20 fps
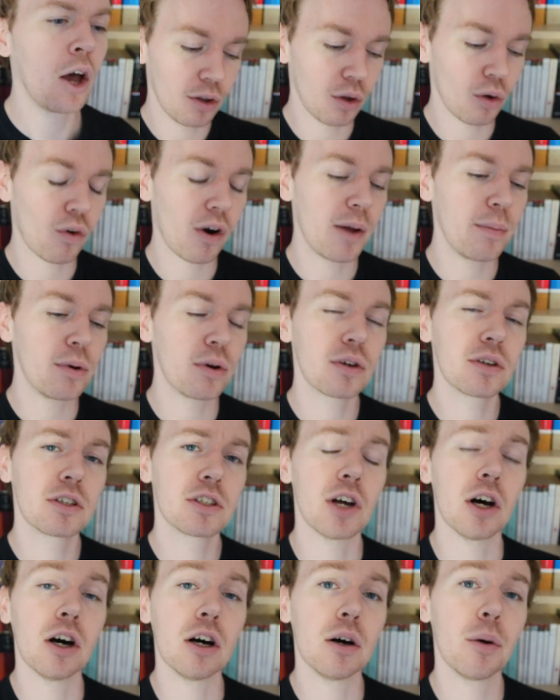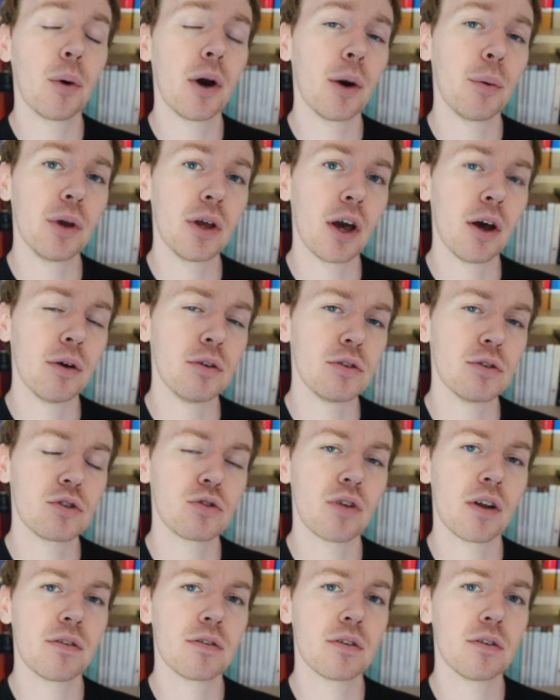The great books are where we go to
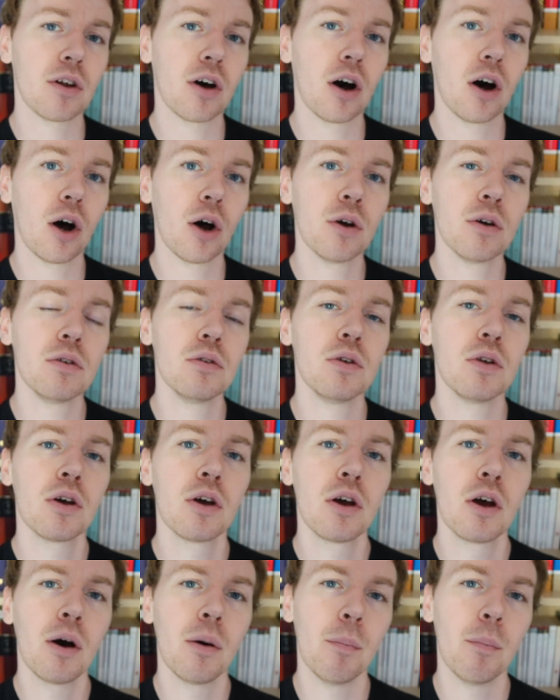strengthen our own